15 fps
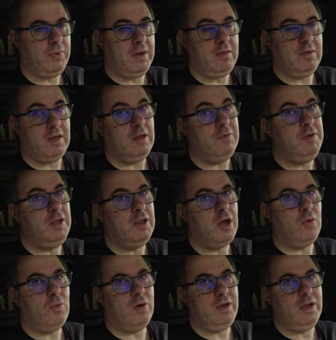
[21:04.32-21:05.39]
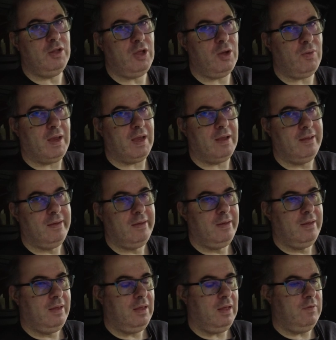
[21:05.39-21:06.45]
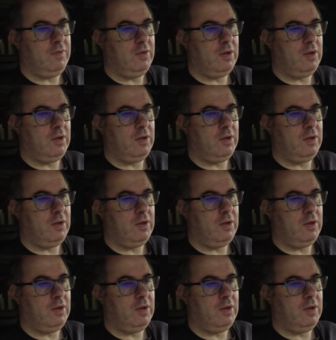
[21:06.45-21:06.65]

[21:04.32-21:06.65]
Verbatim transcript: printing, if you know what you're doing, if you